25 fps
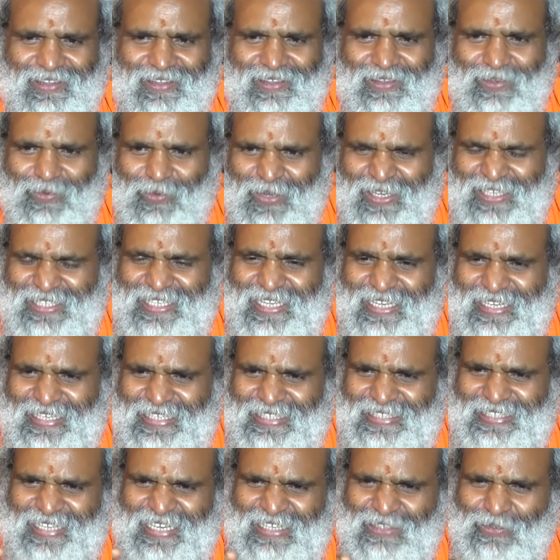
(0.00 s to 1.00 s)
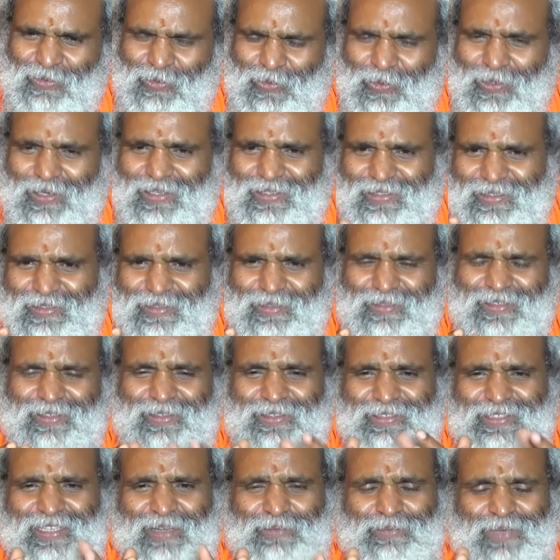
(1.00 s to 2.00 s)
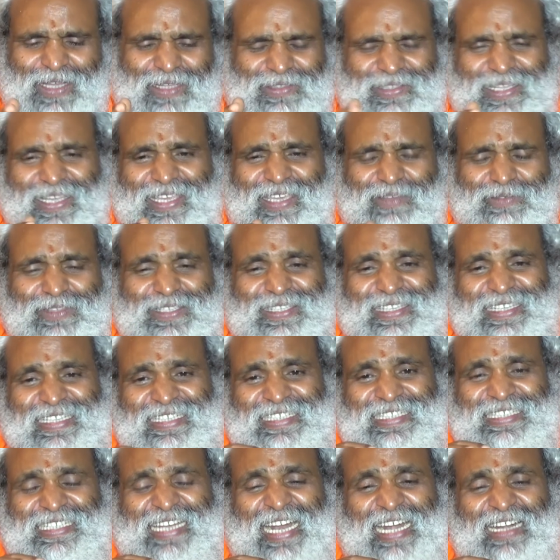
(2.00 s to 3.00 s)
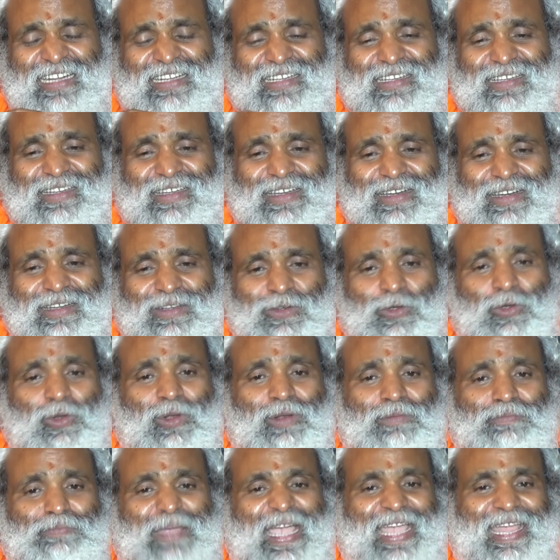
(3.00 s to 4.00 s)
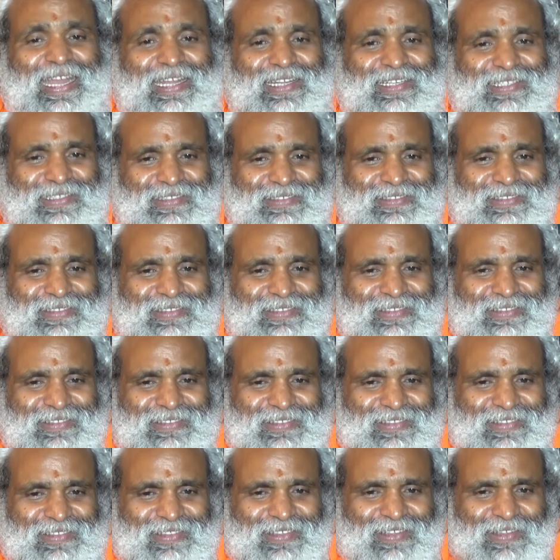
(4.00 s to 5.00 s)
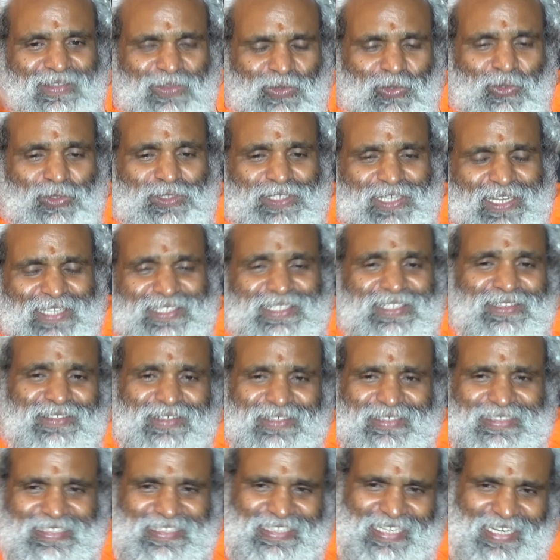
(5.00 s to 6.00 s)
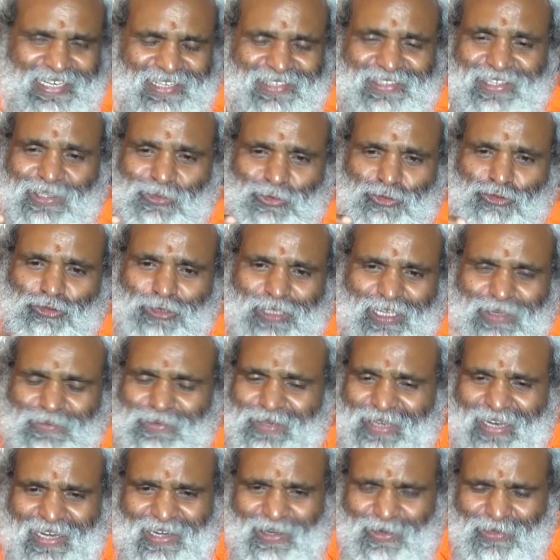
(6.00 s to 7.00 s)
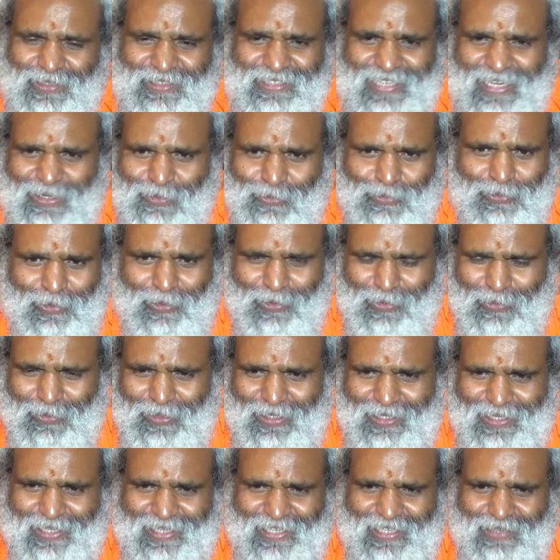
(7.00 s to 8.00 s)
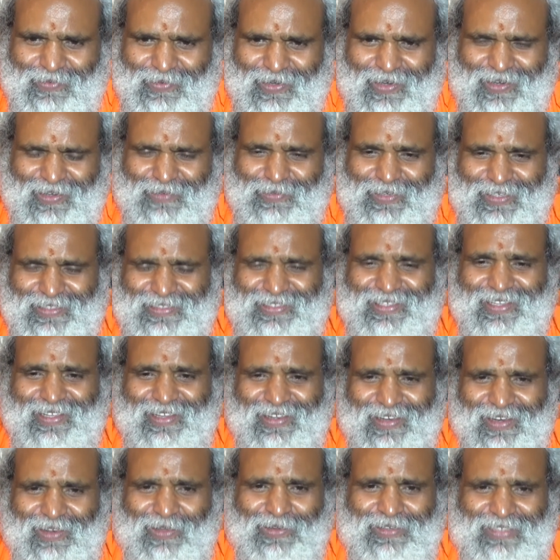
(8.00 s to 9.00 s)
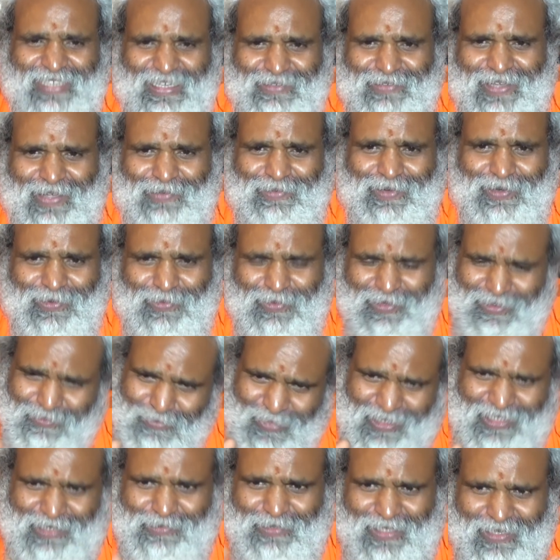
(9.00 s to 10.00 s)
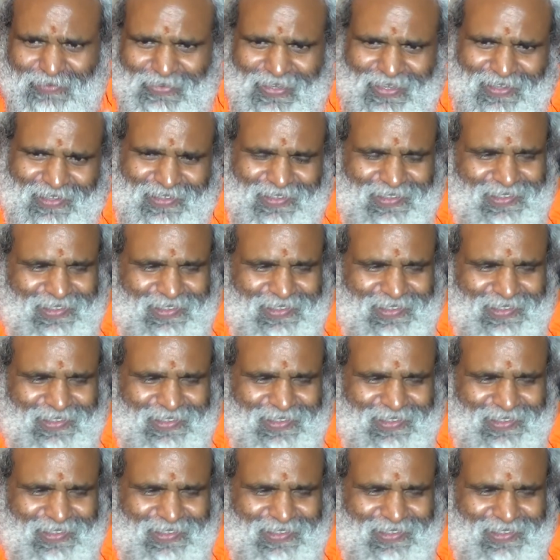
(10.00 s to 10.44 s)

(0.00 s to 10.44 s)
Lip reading: When you say Indian noodle, sometimes they give this instant noodle packet. Those days in the train they used to give. Nowadays I do not know that they give or not, because long time I have not gone. Must be giving.